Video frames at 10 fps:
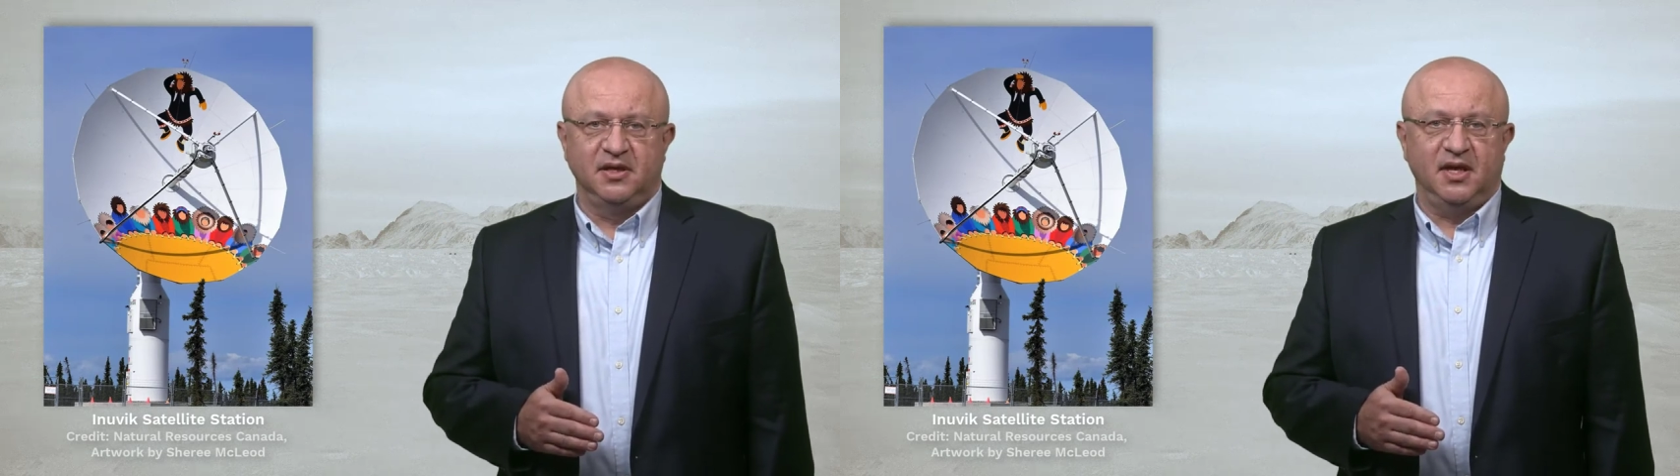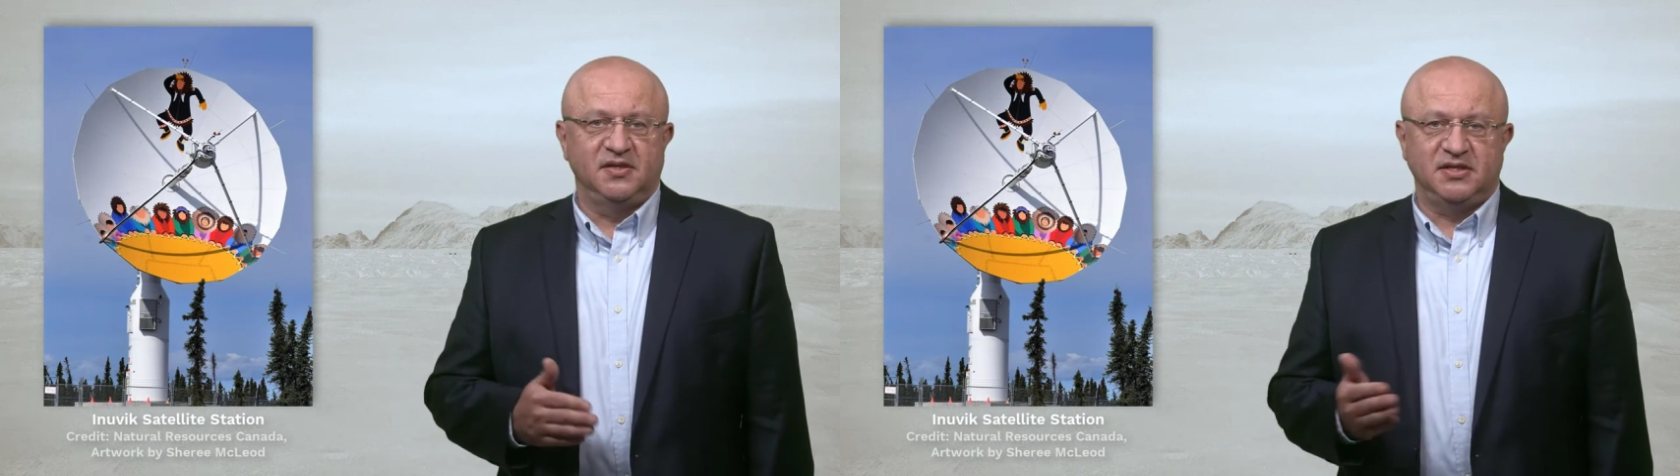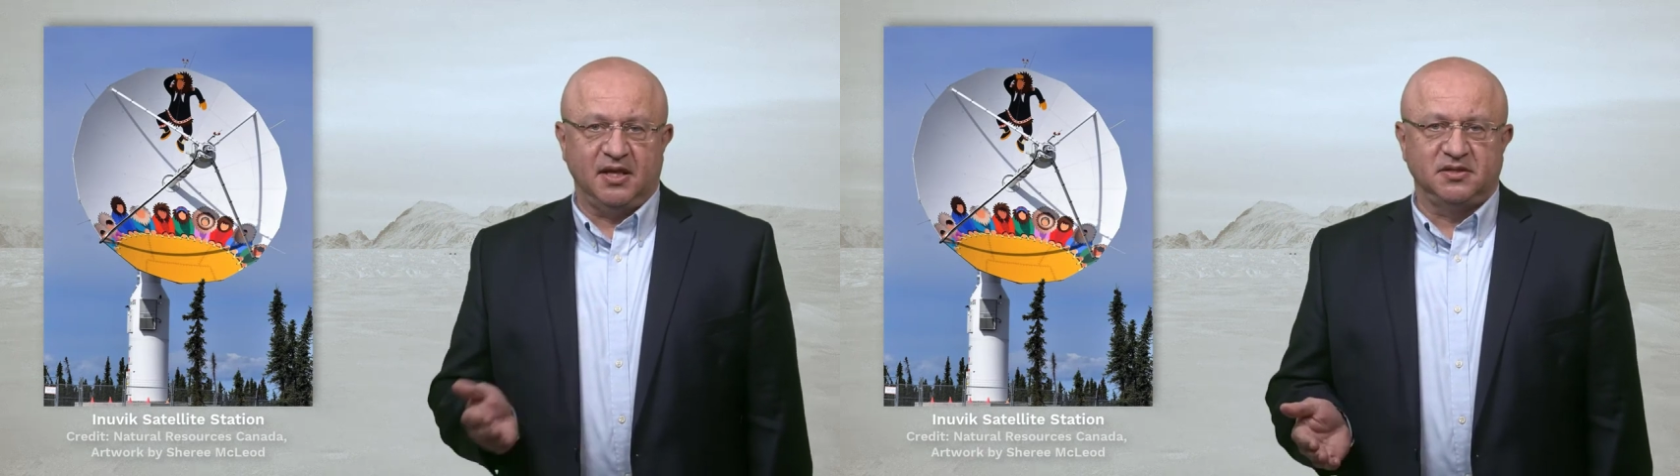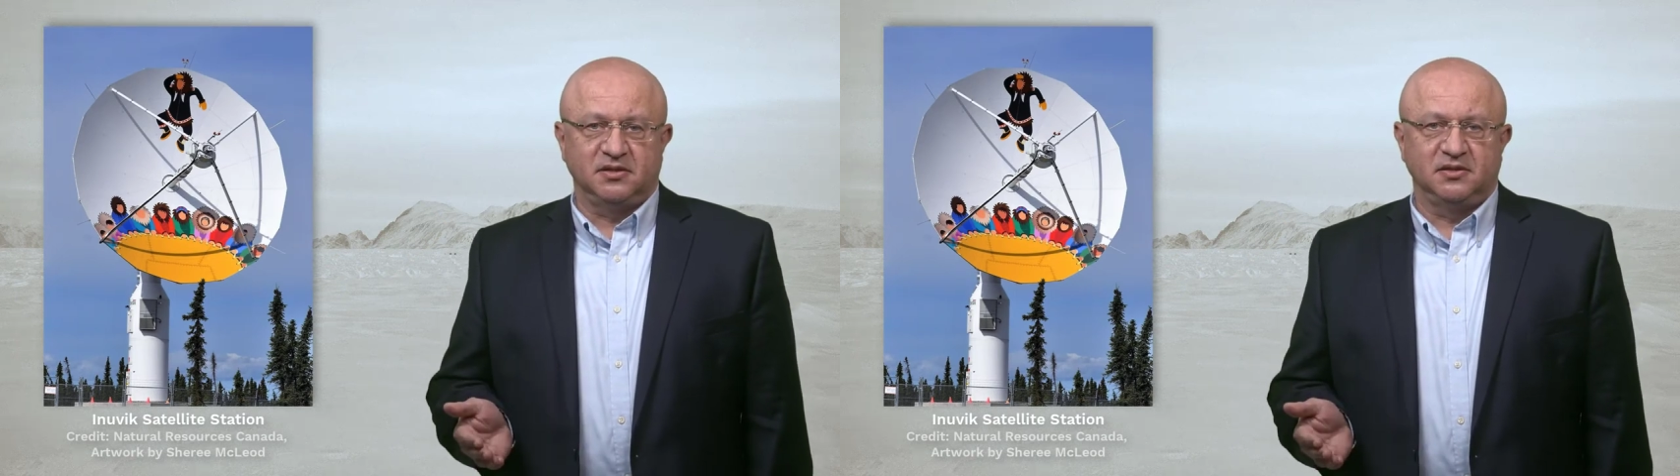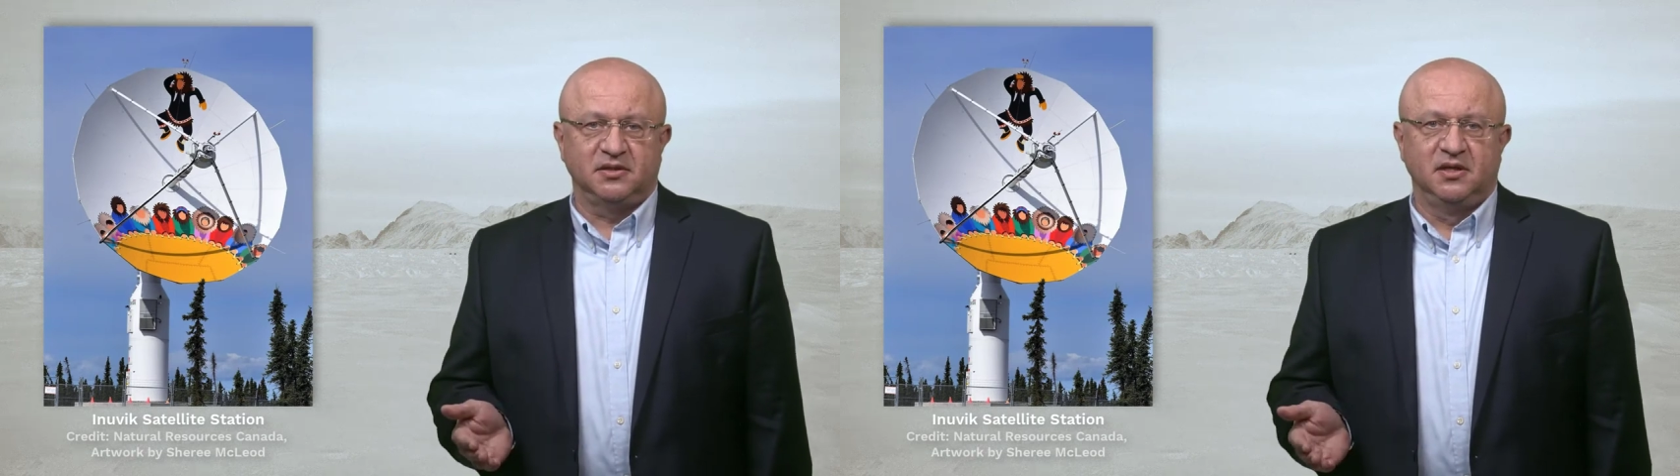and
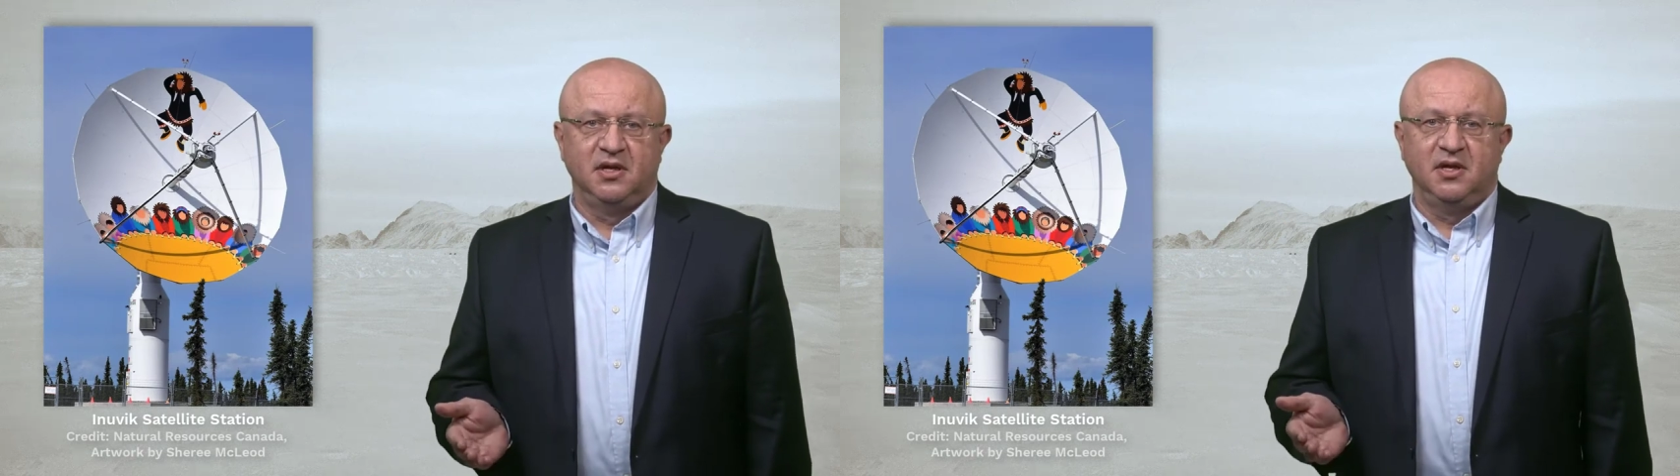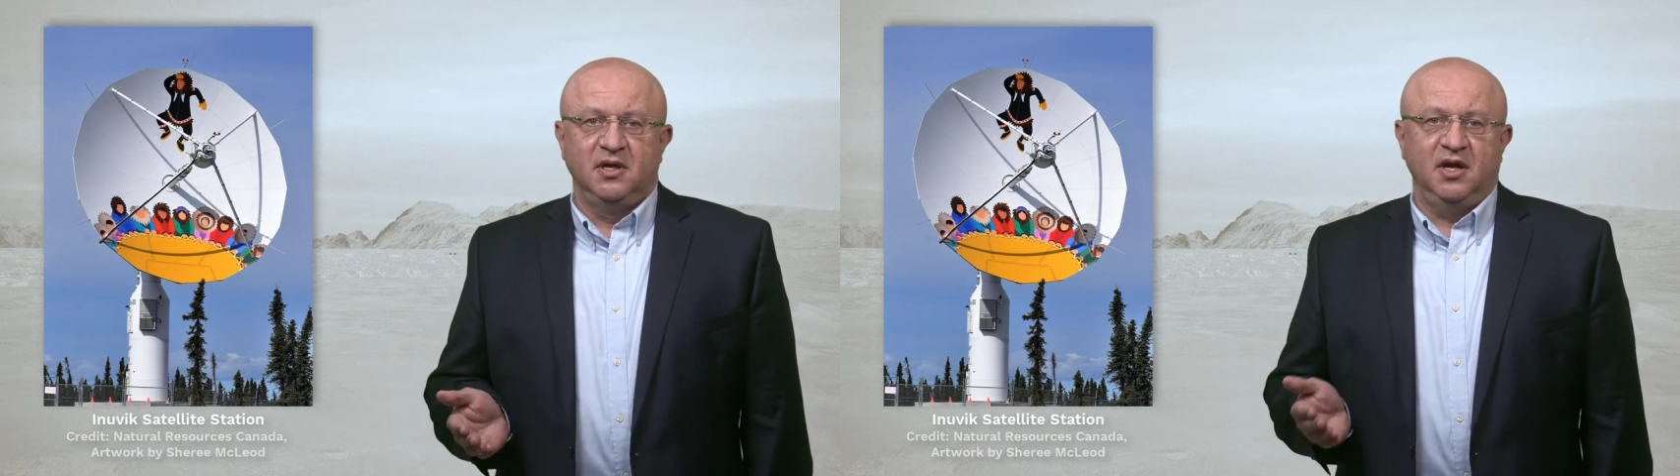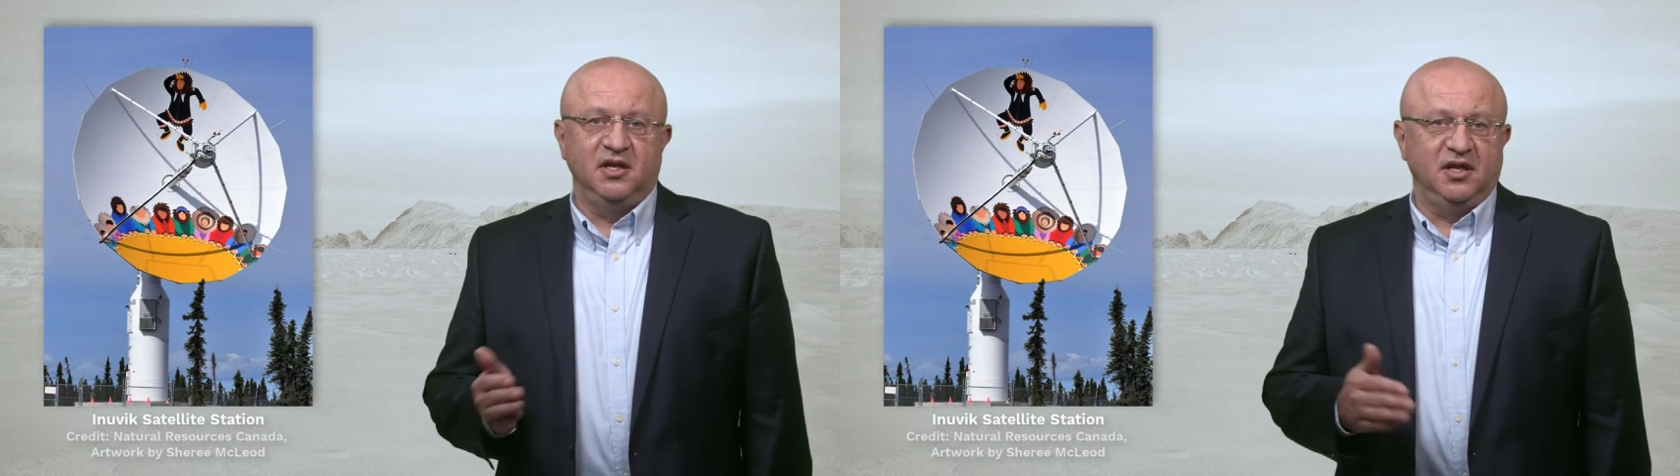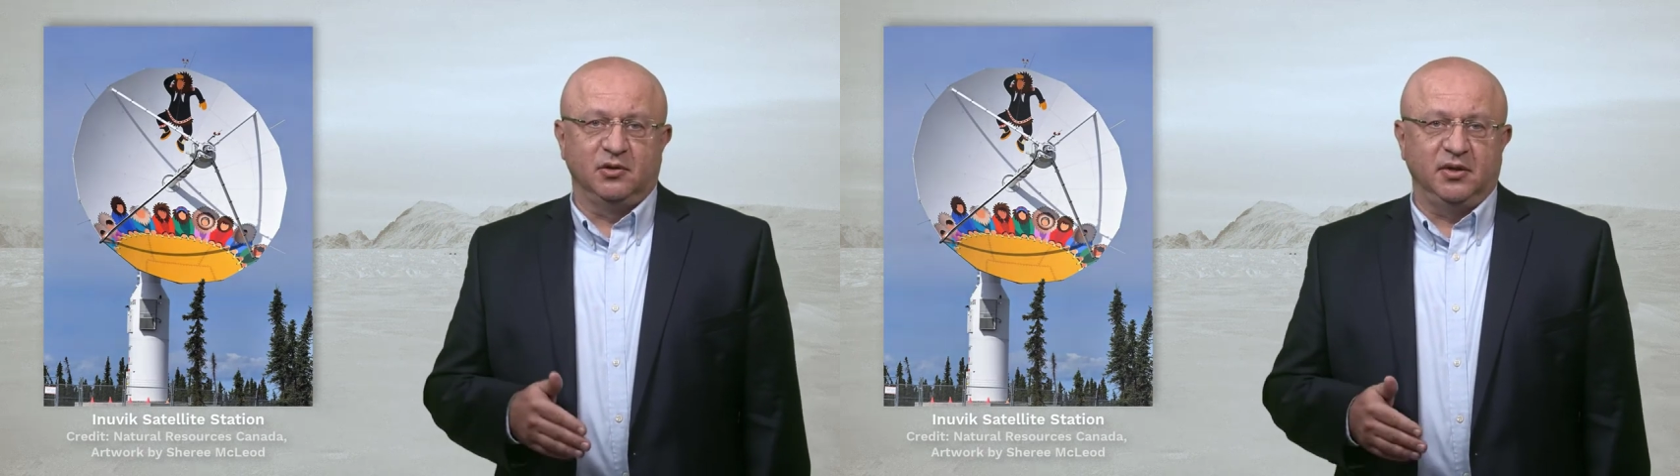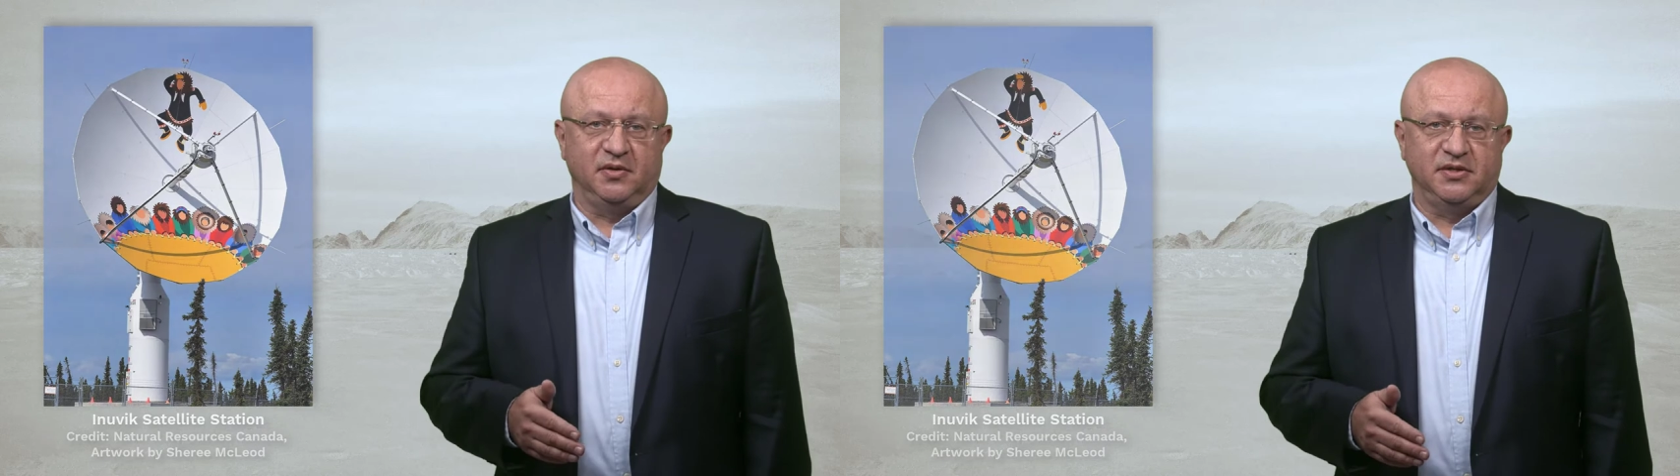sensors in
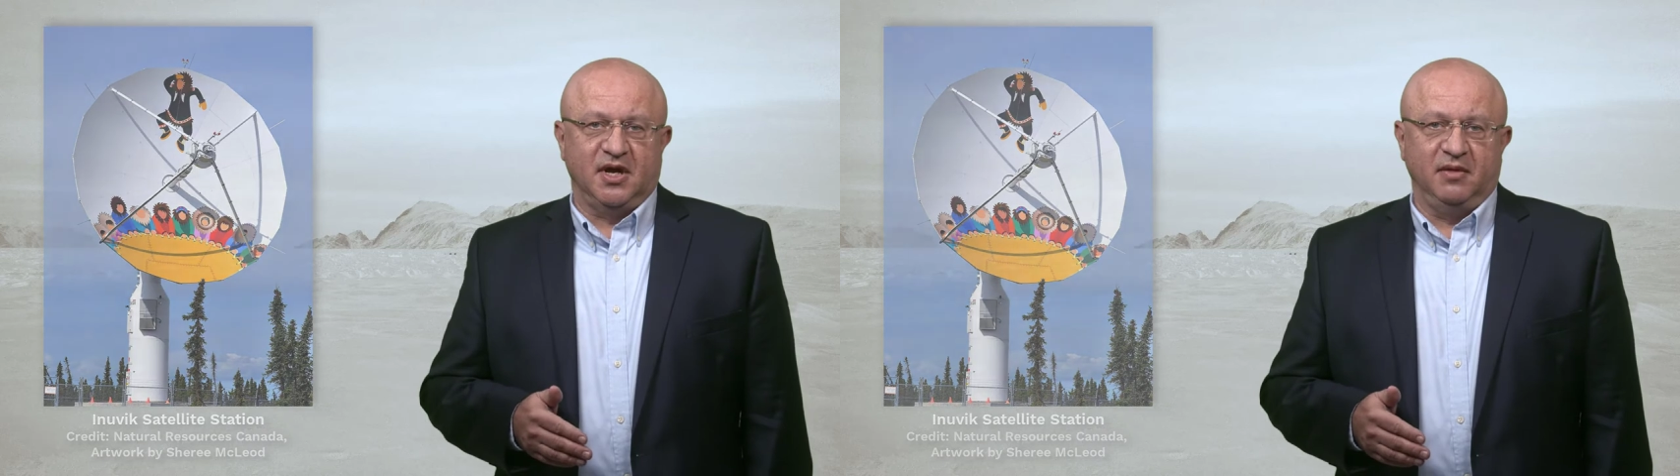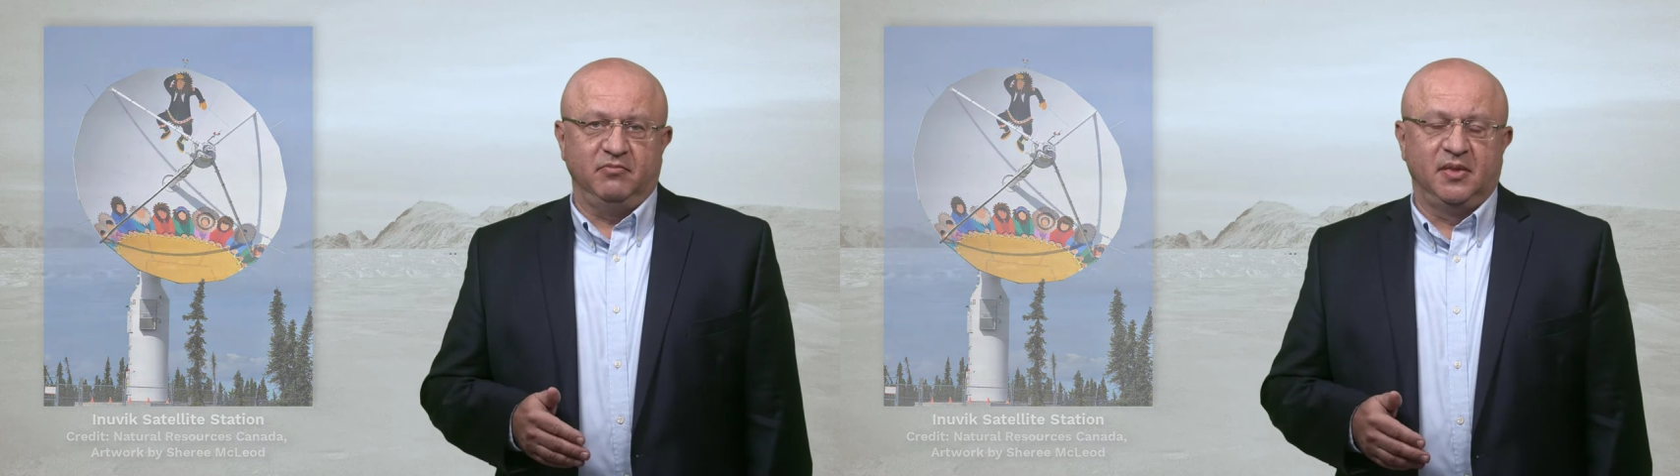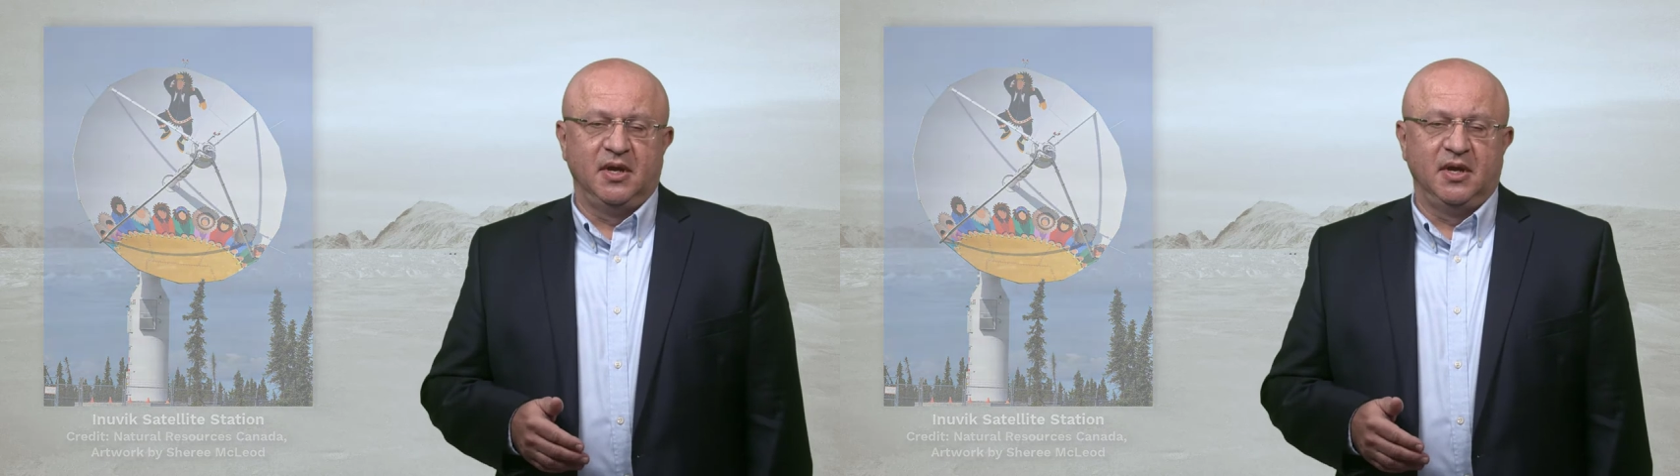near real time.